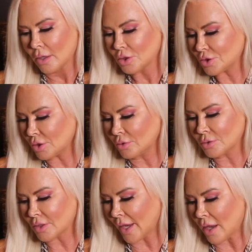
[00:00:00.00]

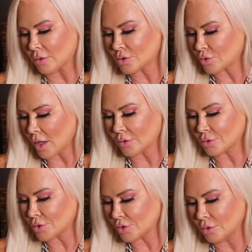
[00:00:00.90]
shoes, gowns,
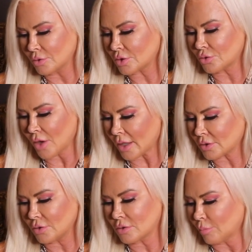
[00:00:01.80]
trousers, suits,
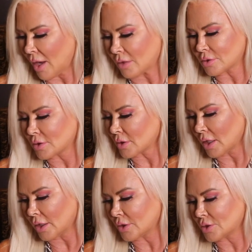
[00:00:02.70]
tracksuits, blouses,
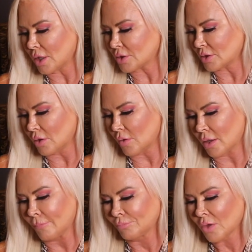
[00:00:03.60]
luggage, and so on.